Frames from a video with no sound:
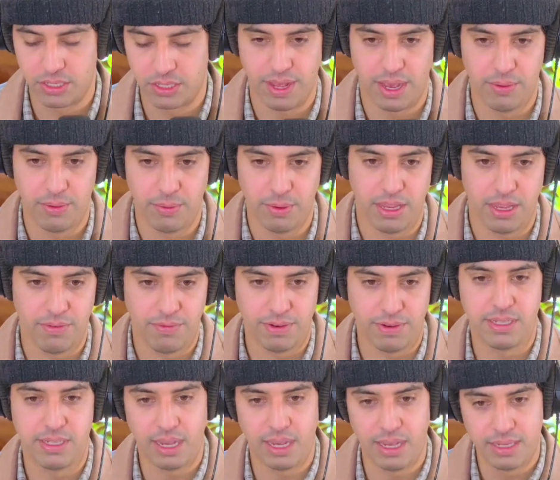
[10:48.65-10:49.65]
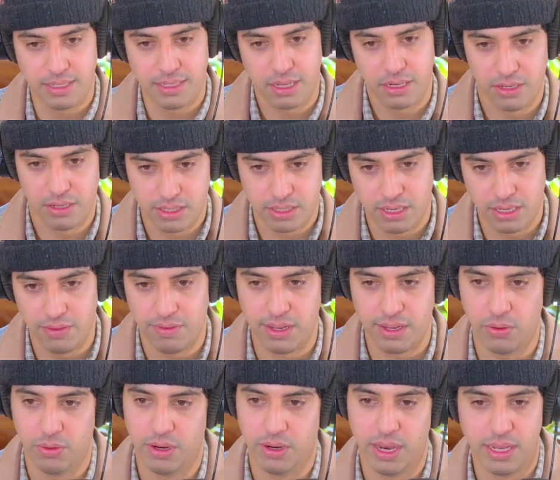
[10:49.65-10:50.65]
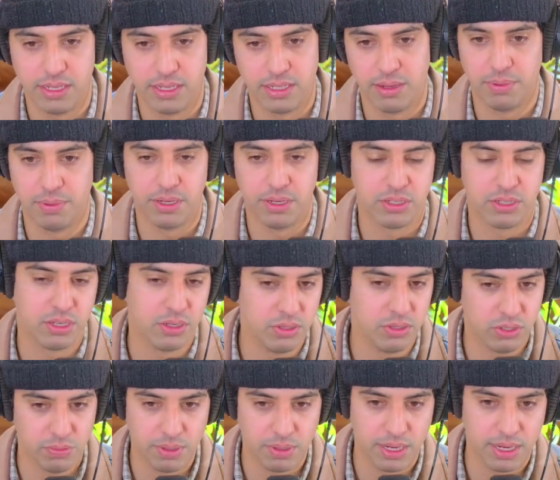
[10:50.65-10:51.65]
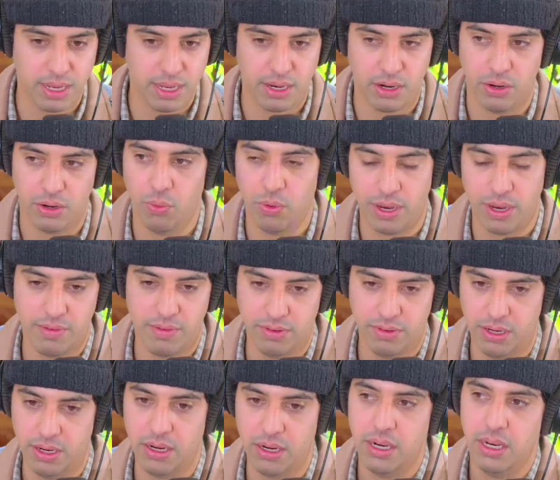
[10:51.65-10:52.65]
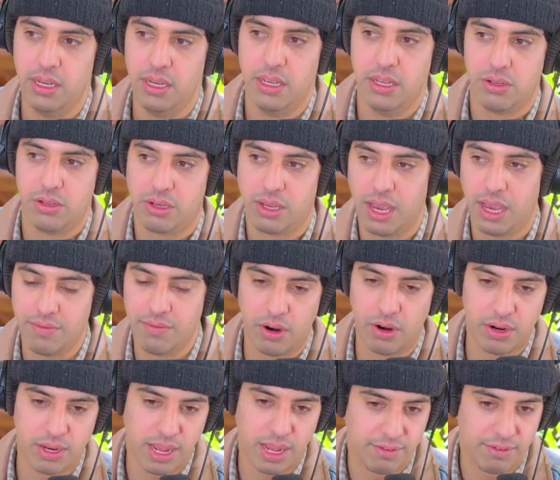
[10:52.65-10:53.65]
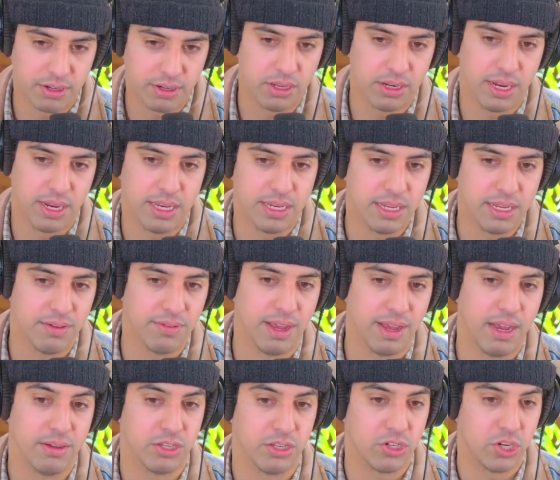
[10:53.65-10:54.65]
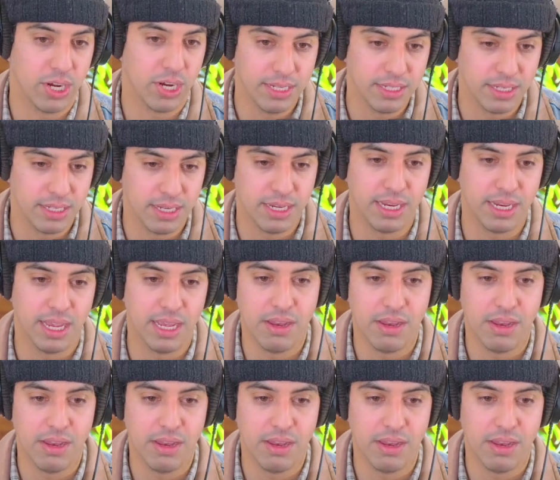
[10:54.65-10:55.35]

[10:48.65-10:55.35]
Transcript: So that way, if it does get on TV or it ends up on social media or whatever, you kind of already have a good idea of how it's translating.